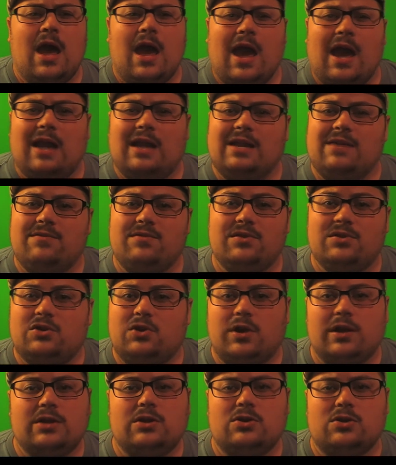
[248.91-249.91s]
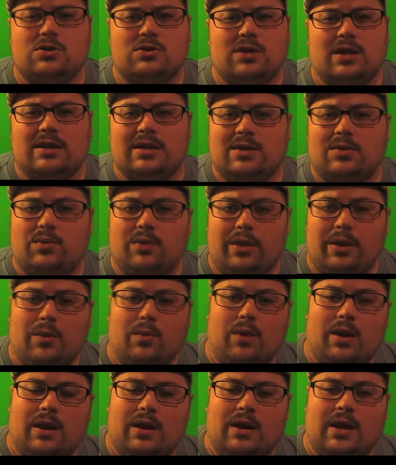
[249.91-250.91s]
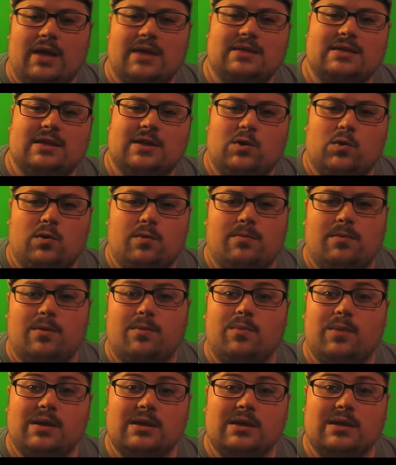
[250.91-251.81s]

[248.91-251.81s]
And even the directors, I didn't really recognize anyone, but